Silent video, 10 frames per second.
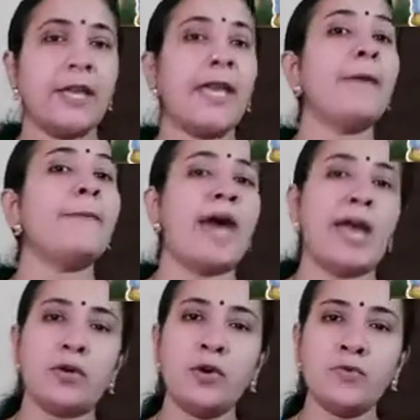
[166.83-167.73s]
A
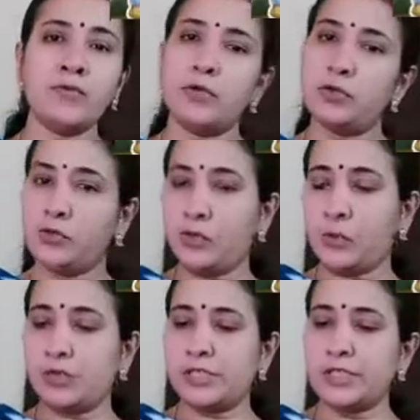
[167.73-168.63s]
bag of
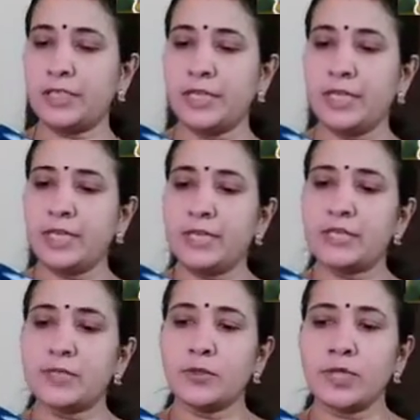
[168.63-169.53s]
gold.
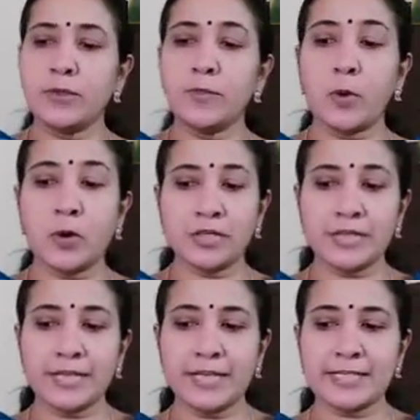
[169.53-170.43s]
So he
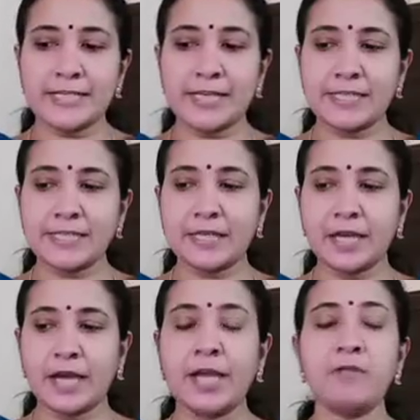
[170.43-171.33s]
pondered and said,
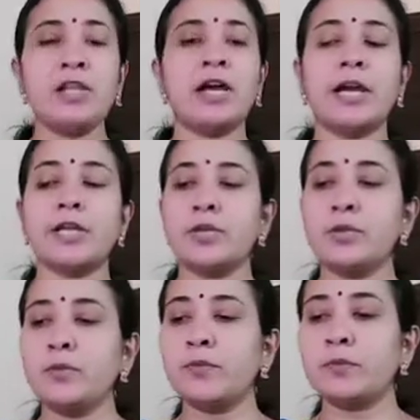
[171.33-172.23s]
I will hire
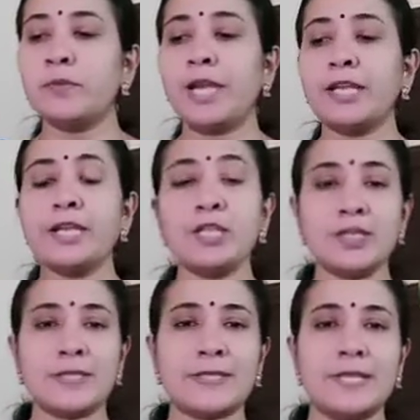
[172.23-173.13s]
you with my
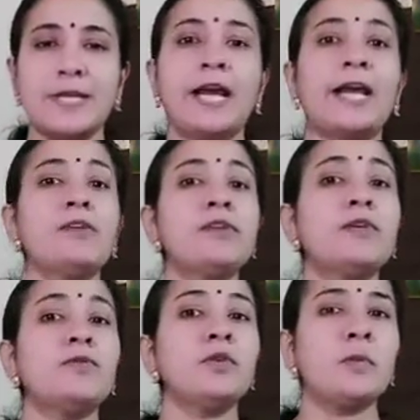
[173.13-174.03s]
riches. I will
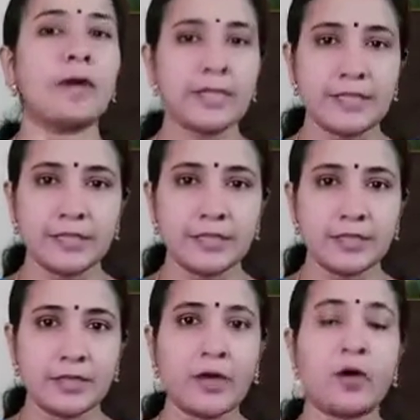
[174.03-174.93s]
give you money.
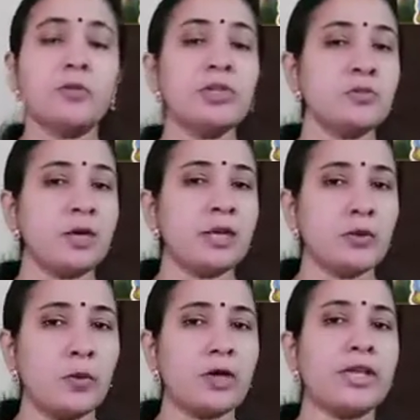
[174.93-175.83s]
How much money
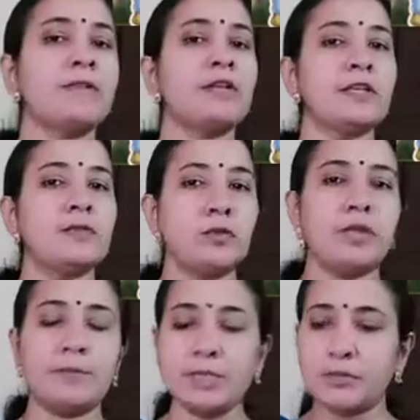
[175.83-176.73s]
you want? I will give you
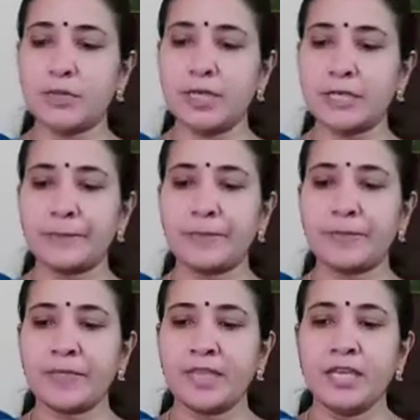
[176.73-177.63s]
that much money.
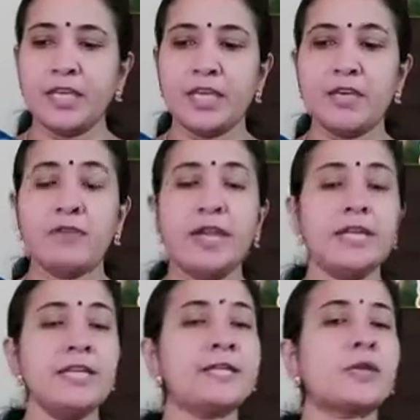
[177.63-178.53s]
He
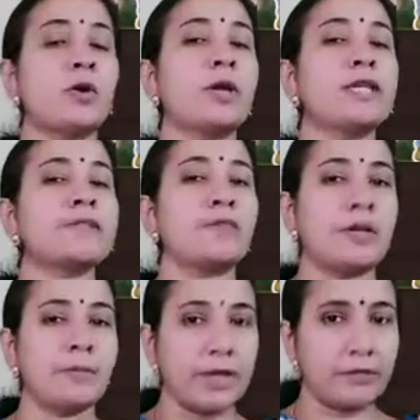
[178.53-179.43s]
weighed his coins
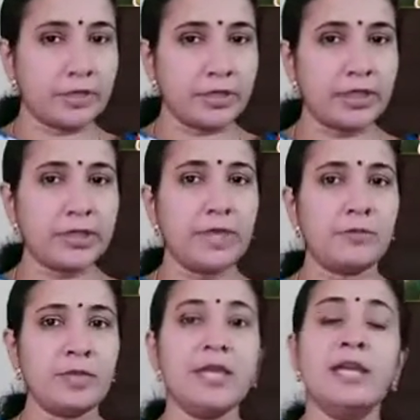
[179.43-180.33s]
one by one.
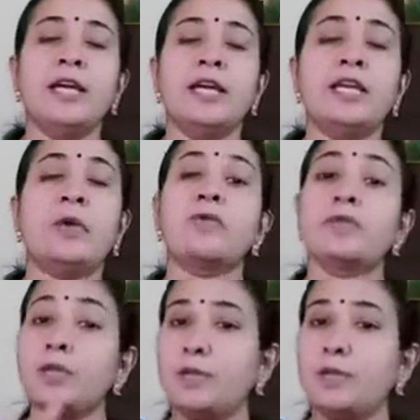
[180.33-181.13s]
He offered